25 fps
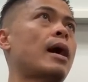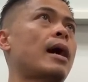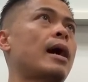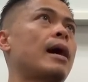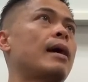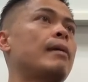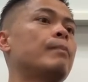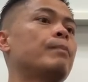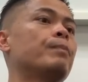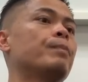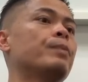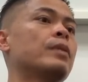
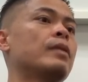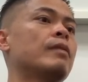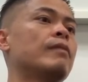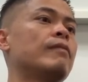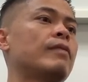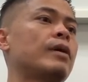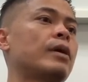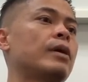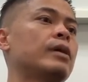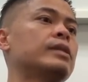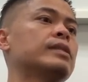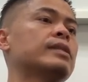I'm
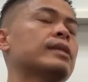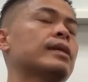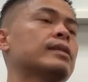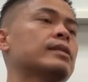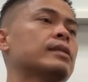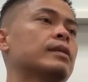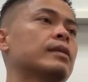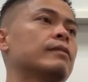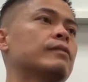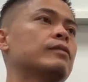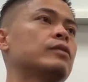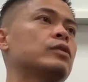very
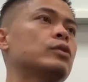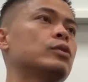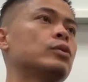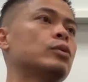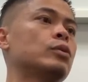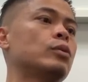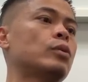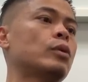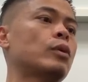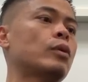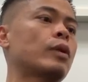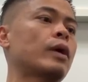sensitive
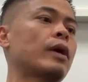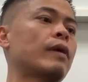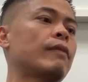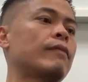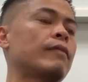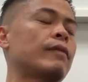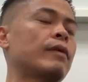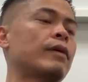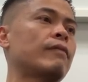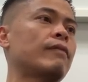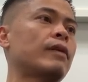to okay if,